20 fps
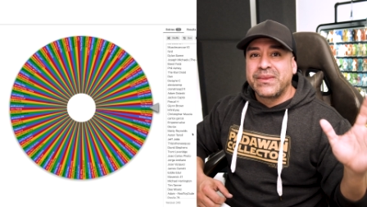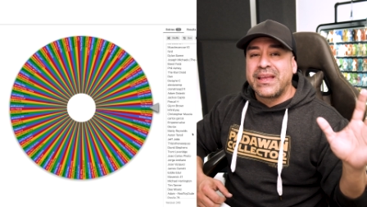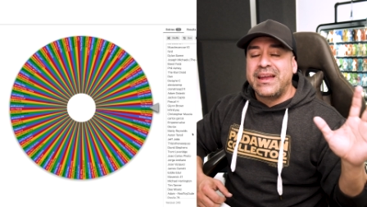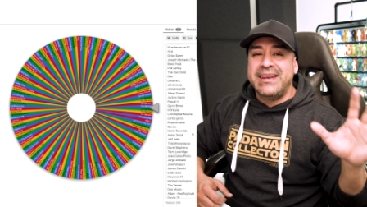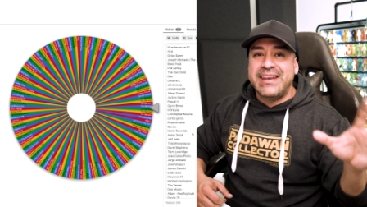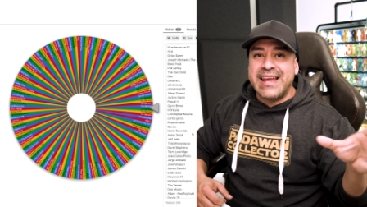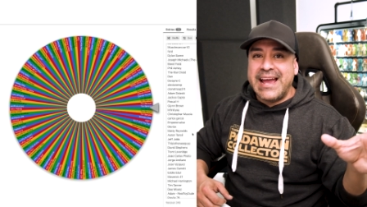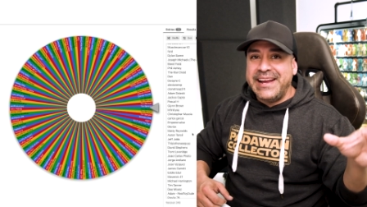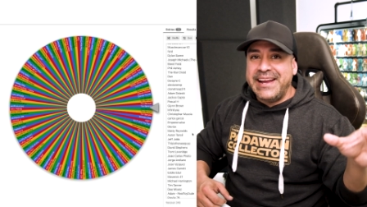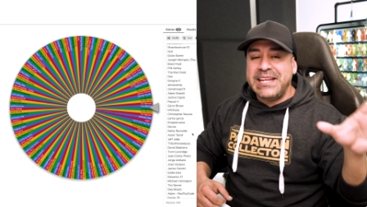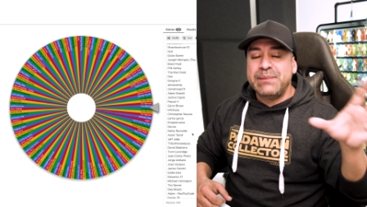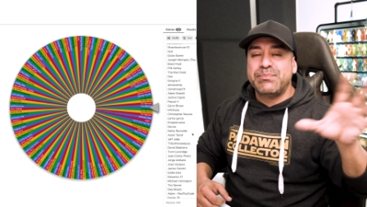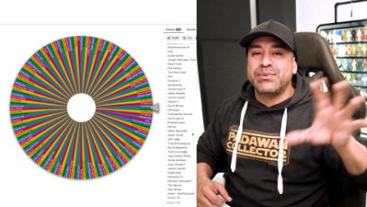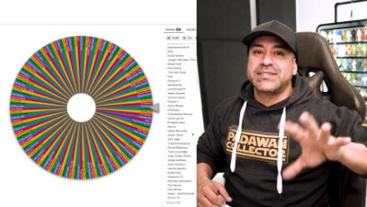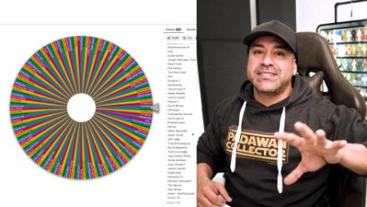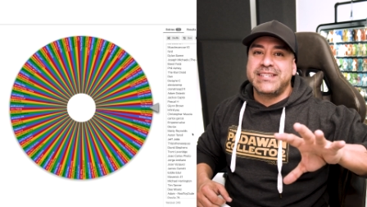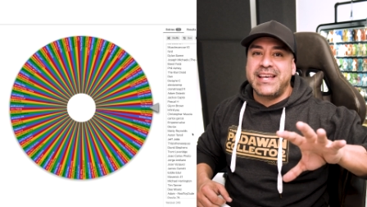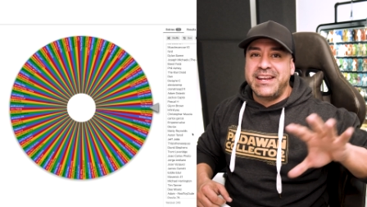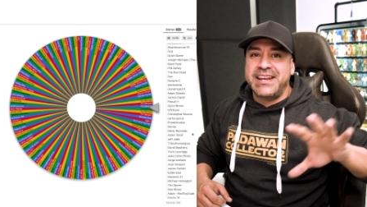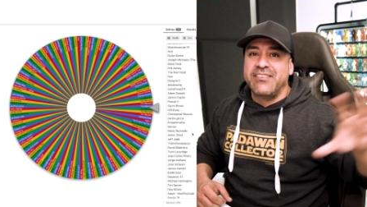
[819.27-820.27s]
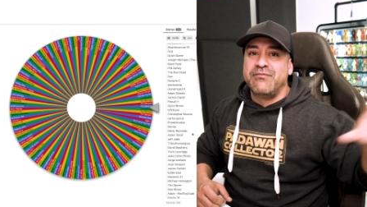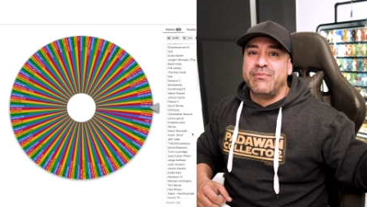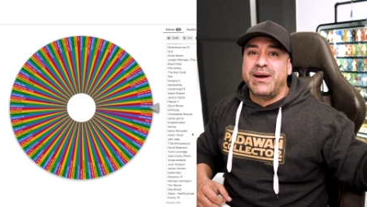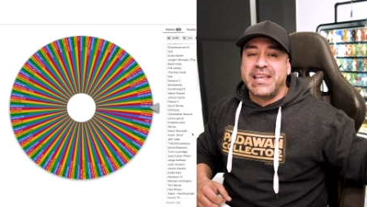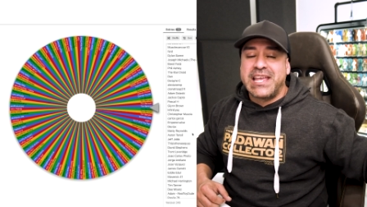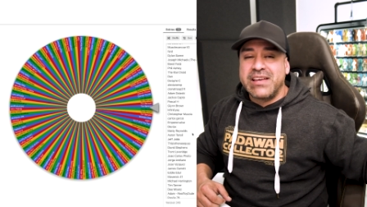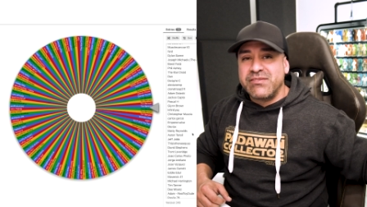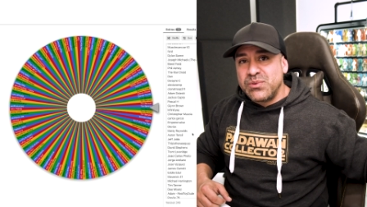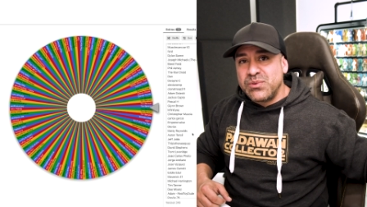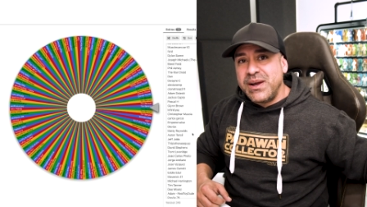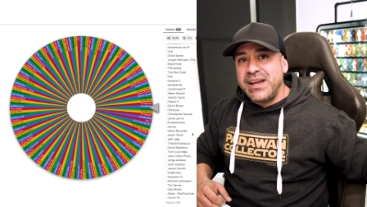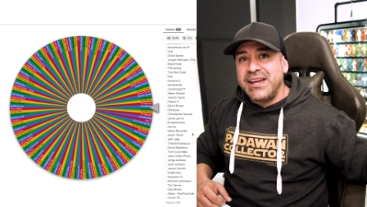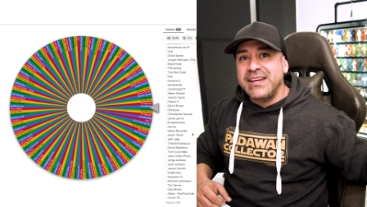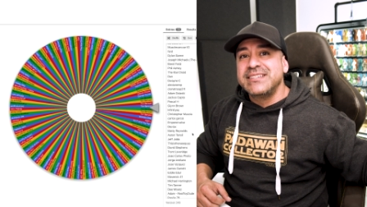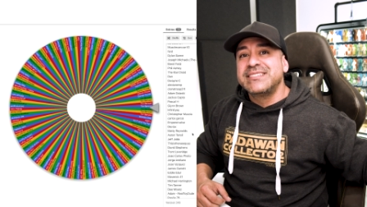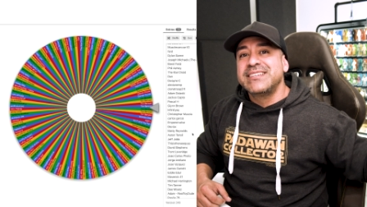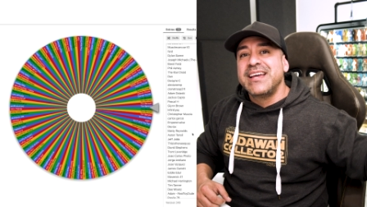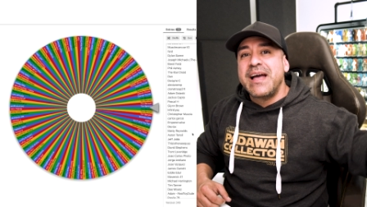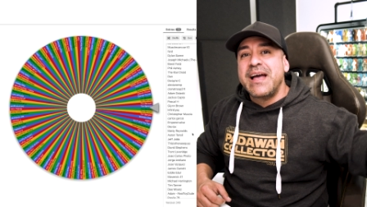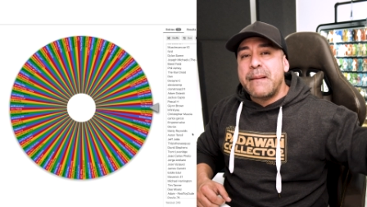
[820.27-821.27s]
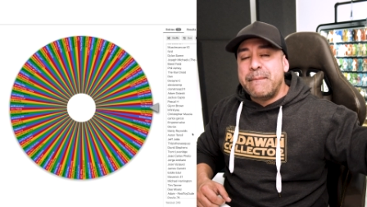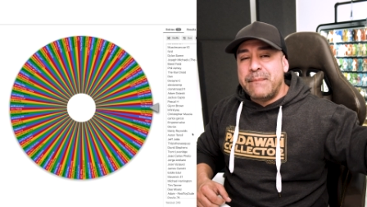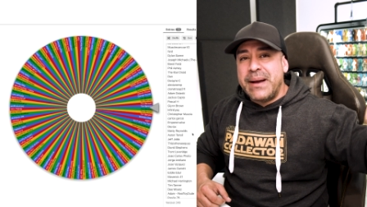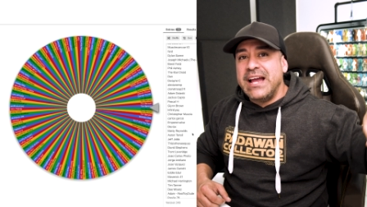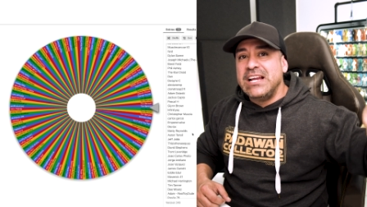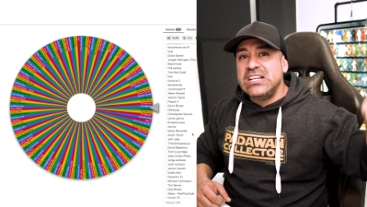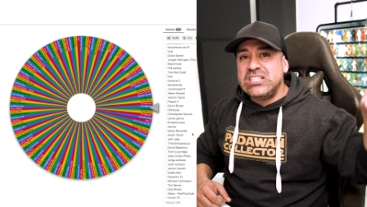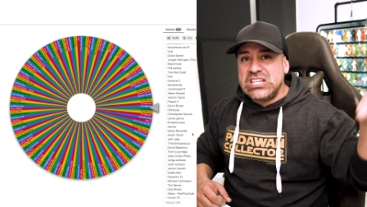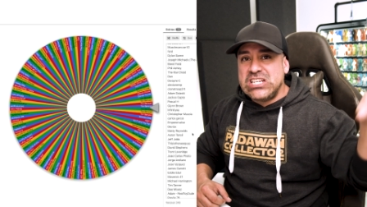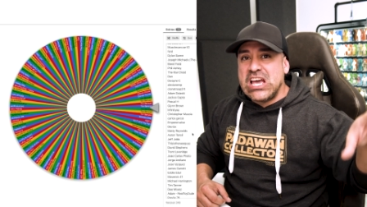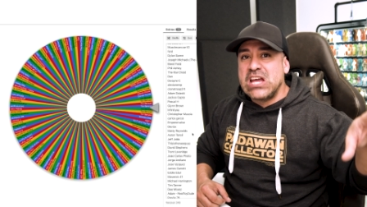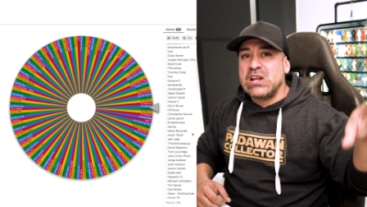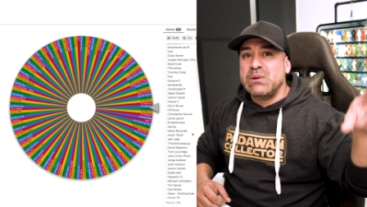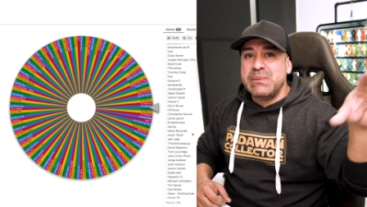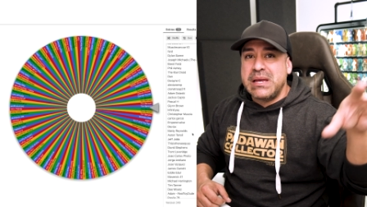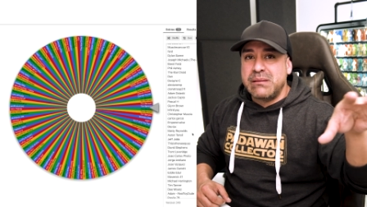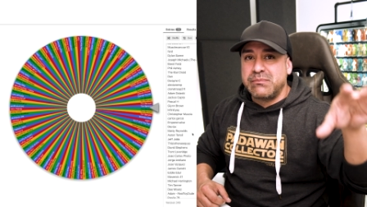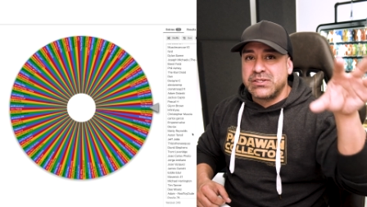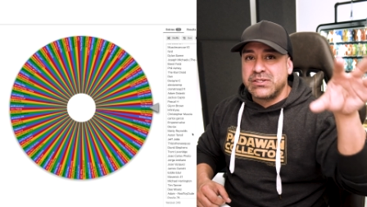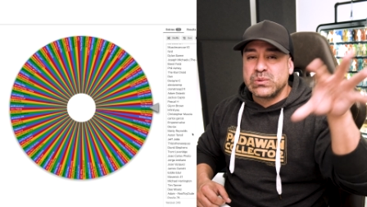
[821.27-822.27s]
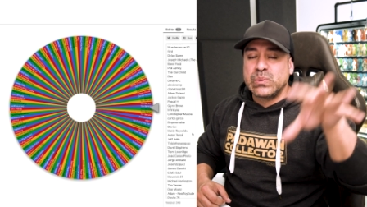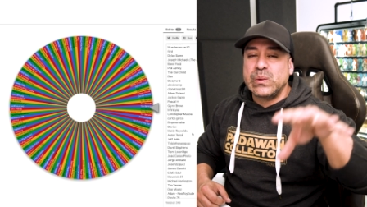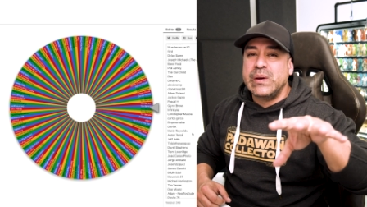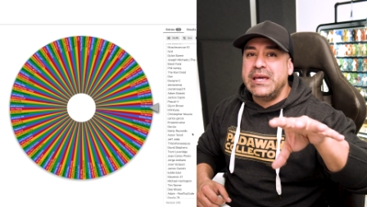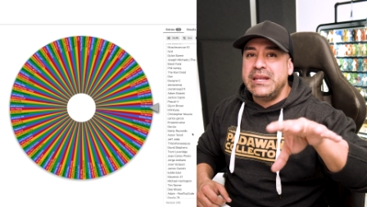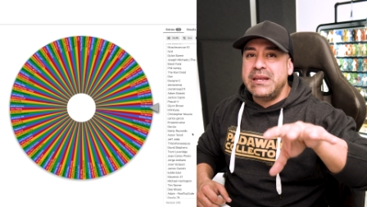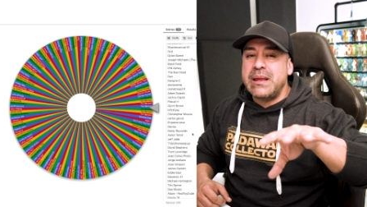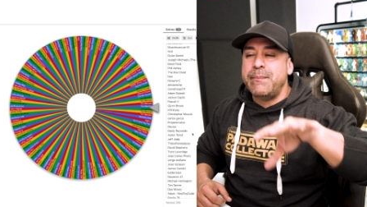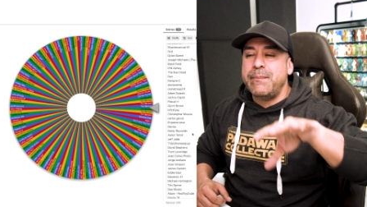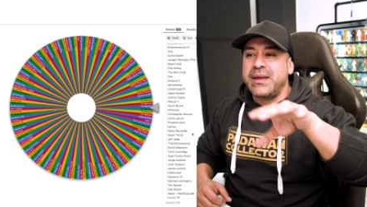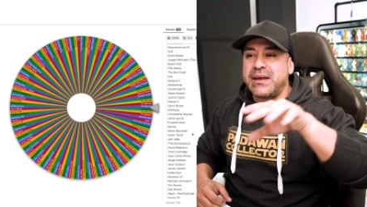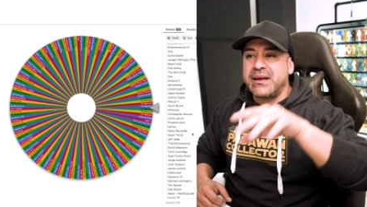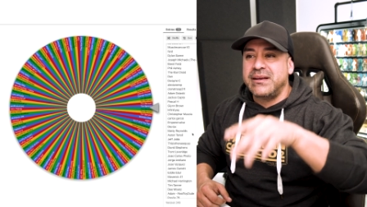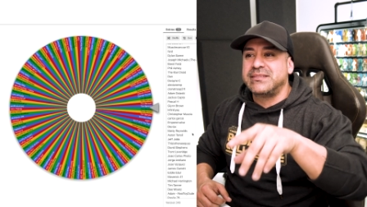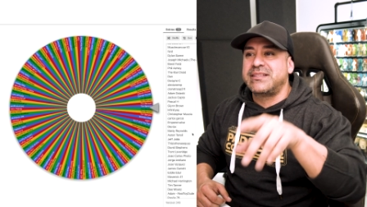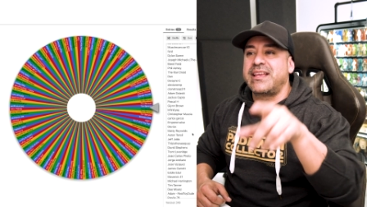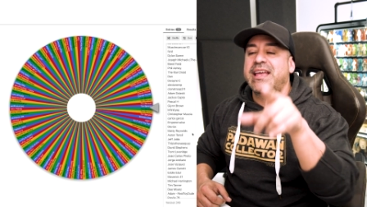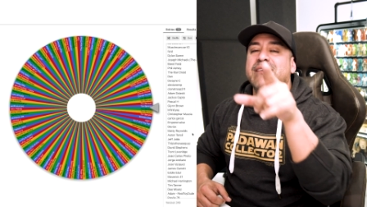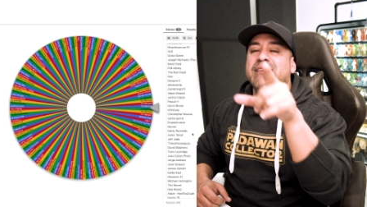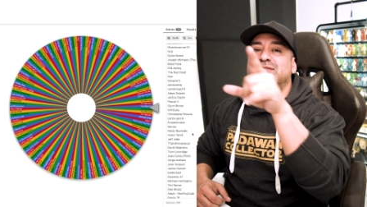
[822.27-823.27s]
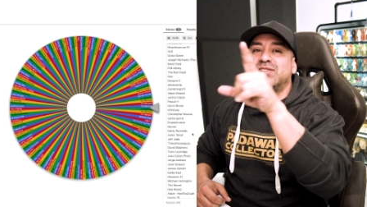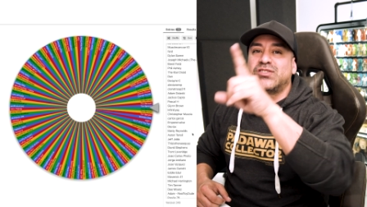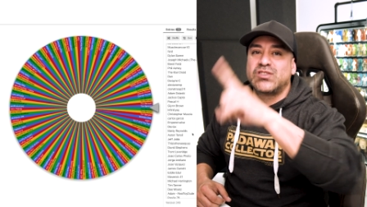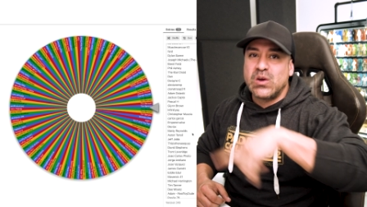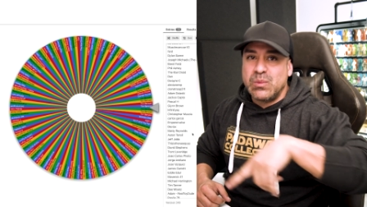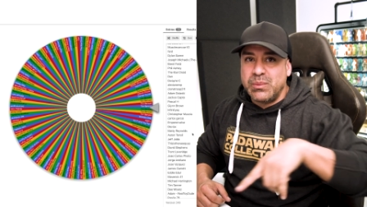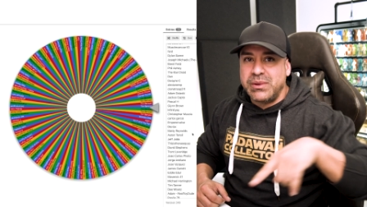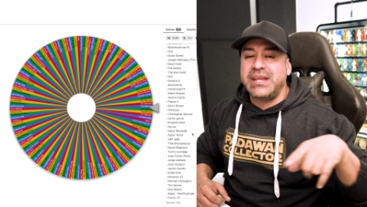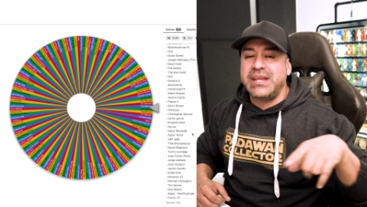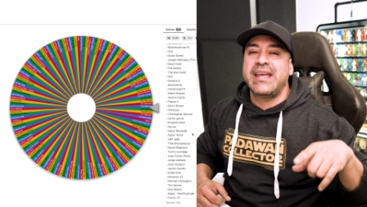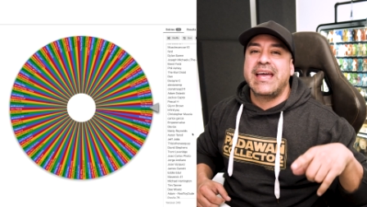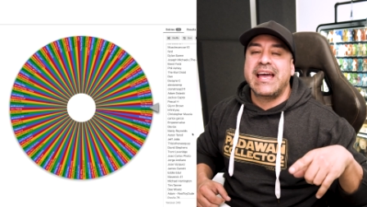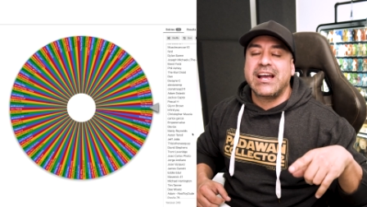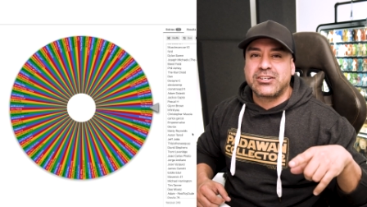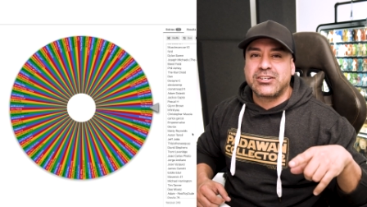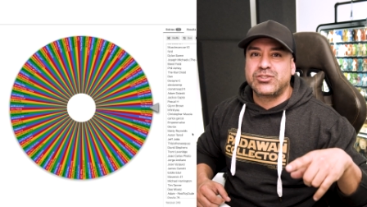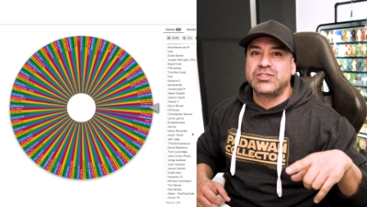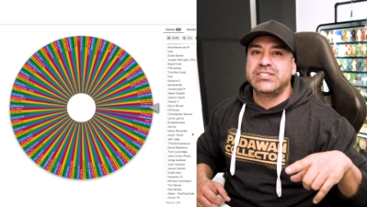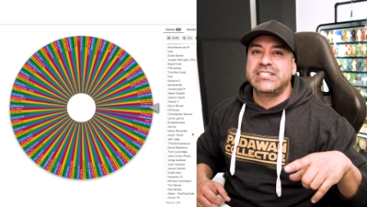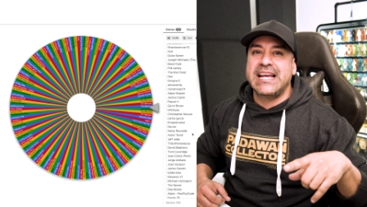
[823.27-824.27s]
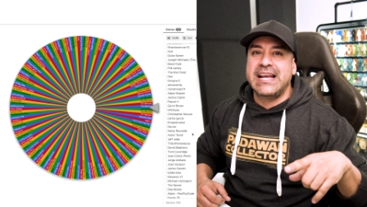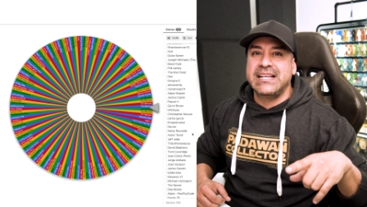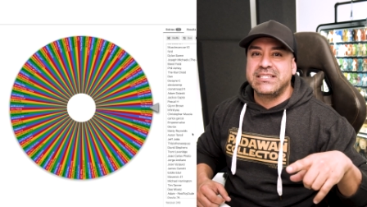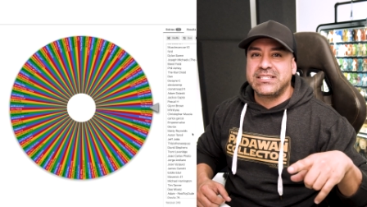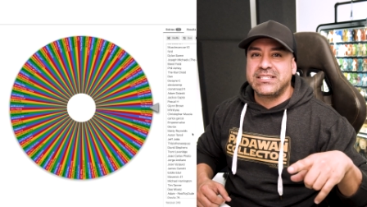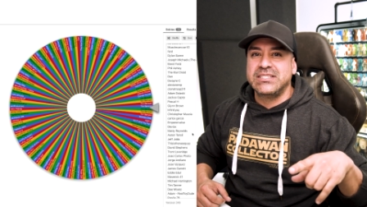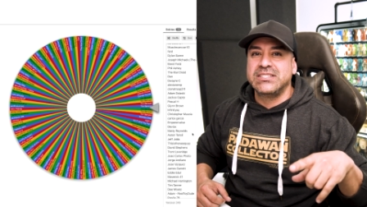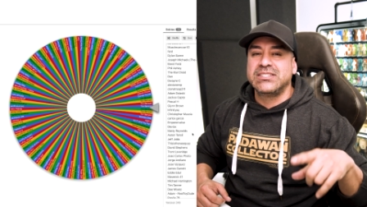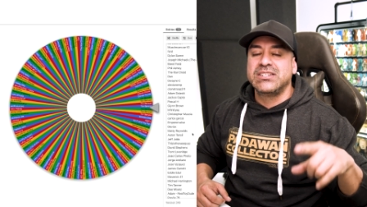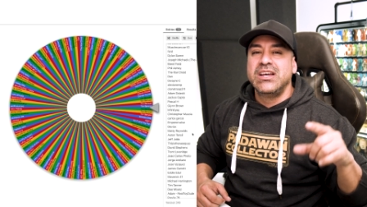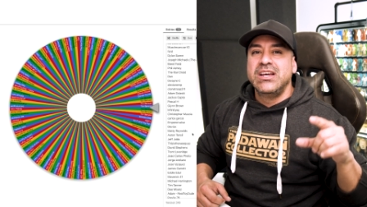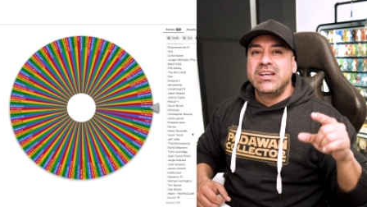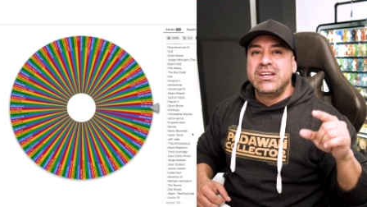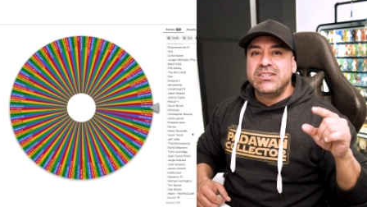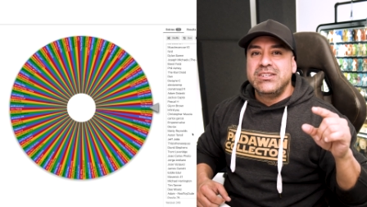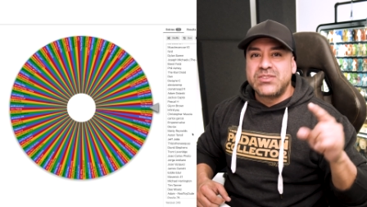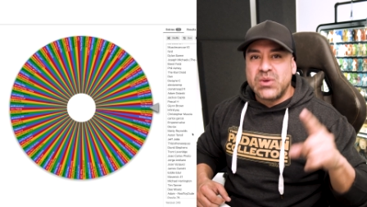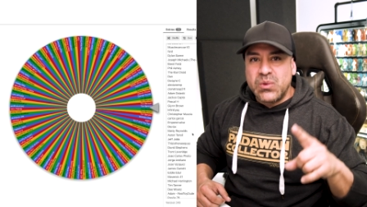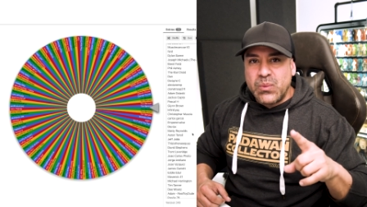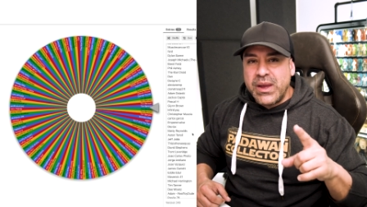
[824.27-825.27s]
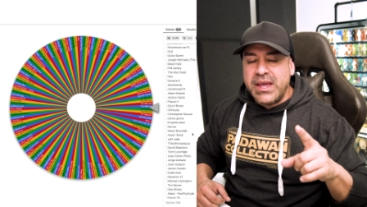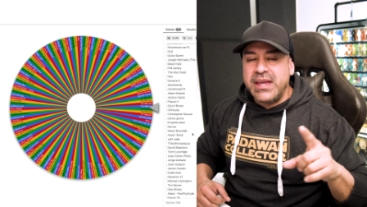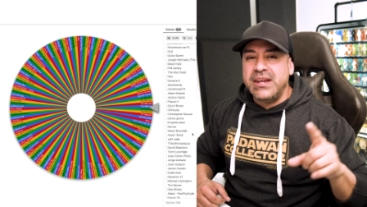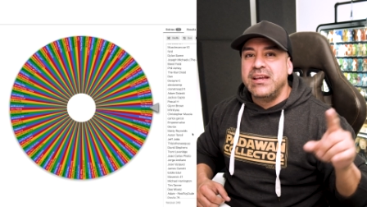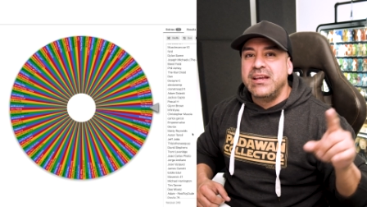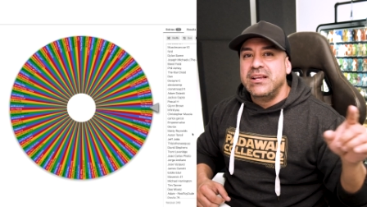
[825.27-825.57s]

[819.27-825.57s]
90% of my giveaways, my channel members win because they have so many extra chances to win.